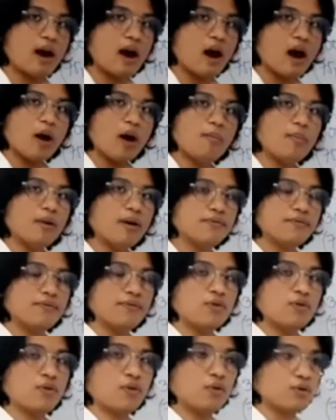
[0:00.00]

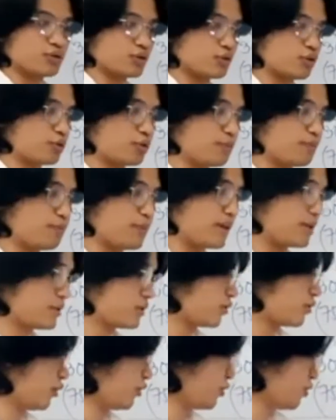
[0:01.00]
above cost or based on